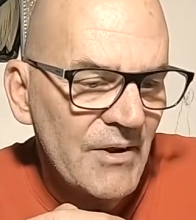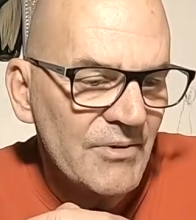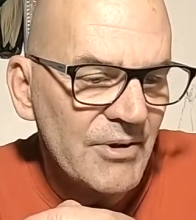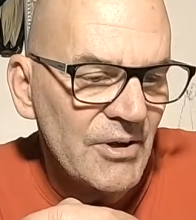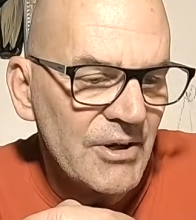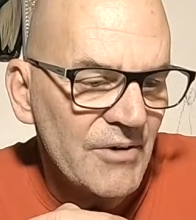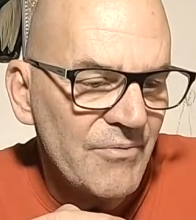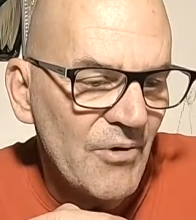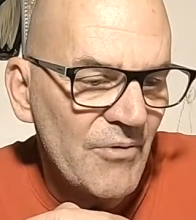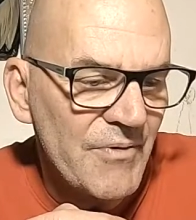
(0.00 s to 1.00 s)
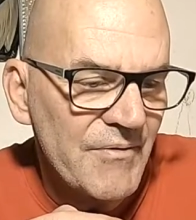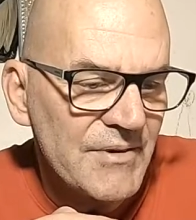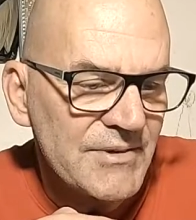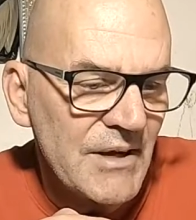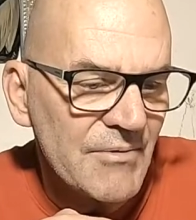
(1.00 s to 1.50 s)
So you're looking at
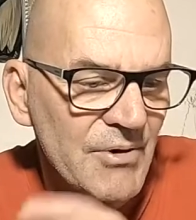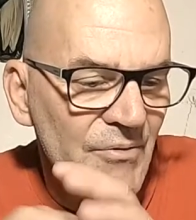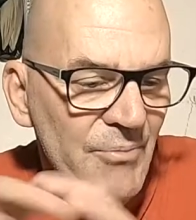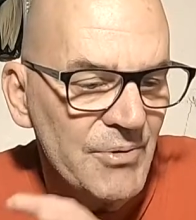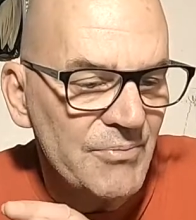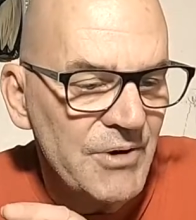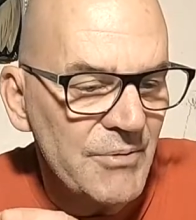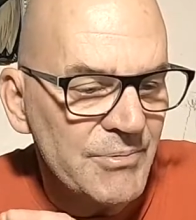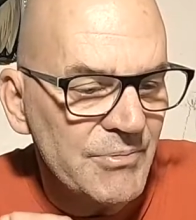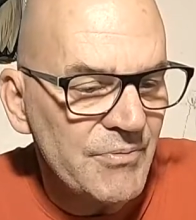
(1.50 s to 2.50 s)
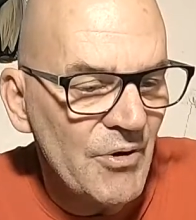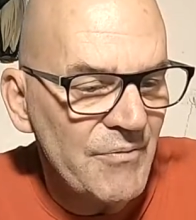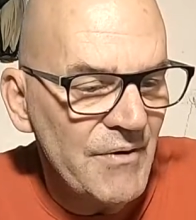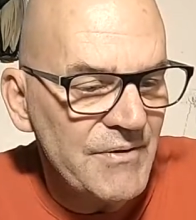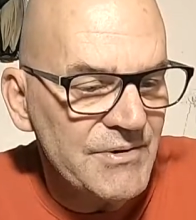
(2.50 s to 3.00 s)
457. So the difference between
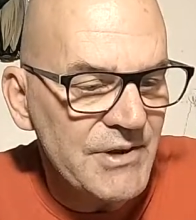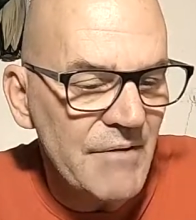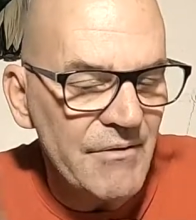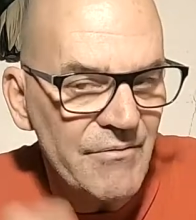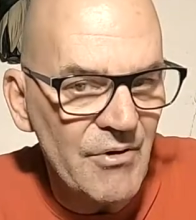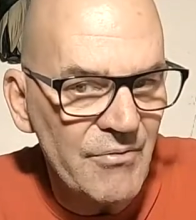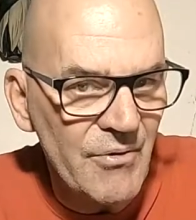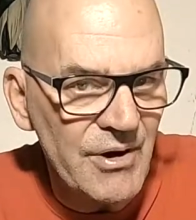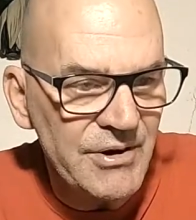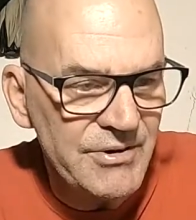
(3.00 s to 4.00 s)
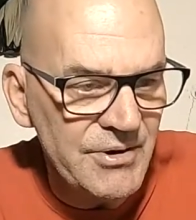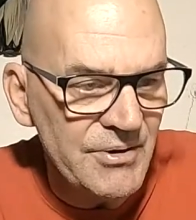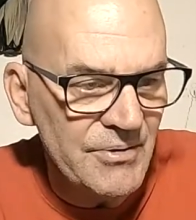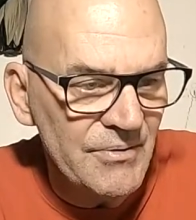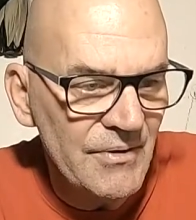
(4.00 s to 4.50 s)
457 and
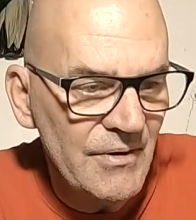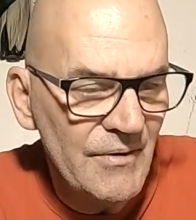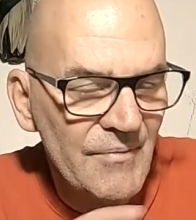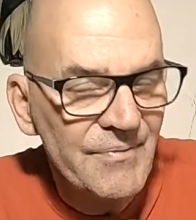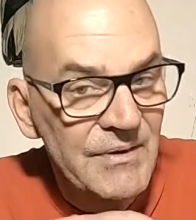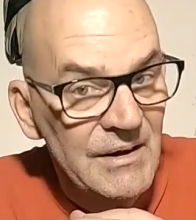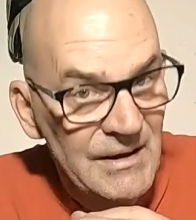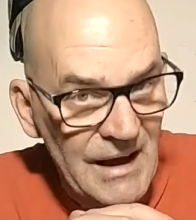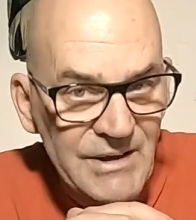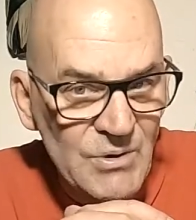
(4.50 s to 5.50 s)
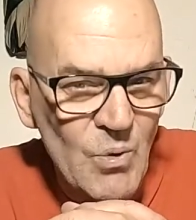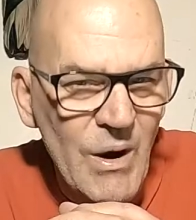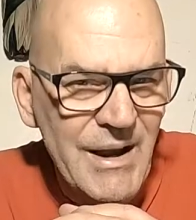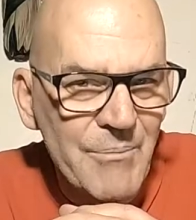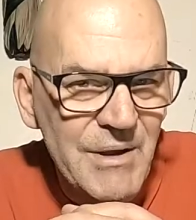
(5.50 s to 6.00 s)
442 is
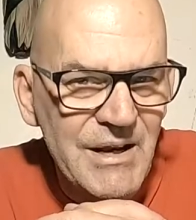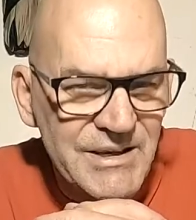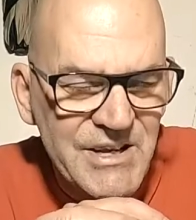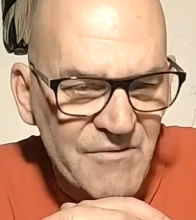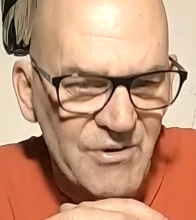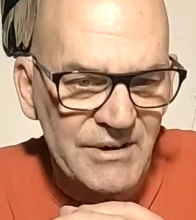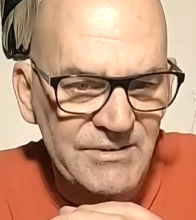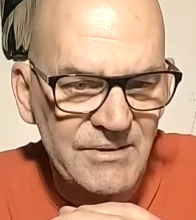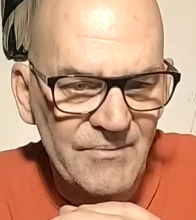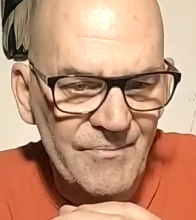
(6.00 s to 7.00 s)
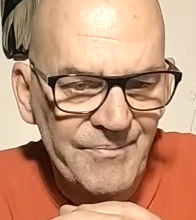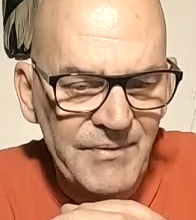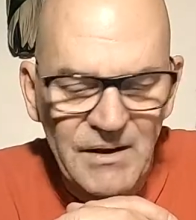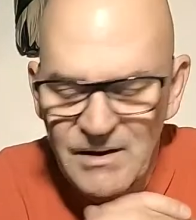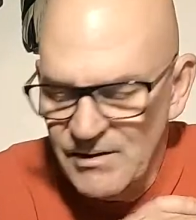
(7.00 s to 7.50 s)
quite a bit of difference.
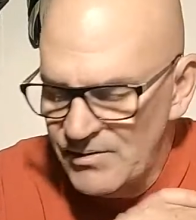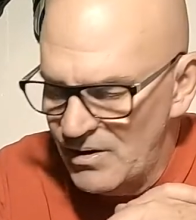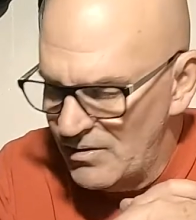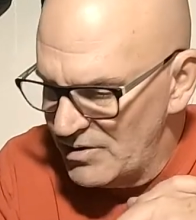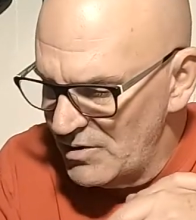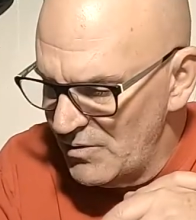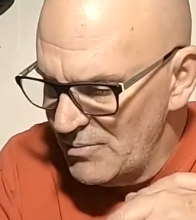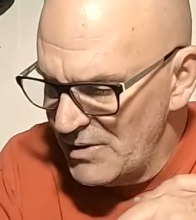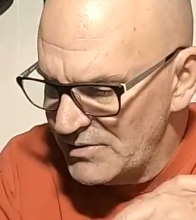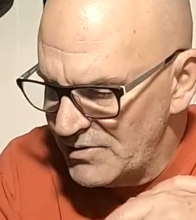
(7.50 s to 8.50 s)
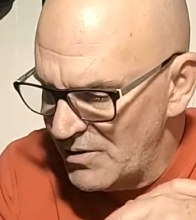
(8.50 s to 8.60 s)
So you want to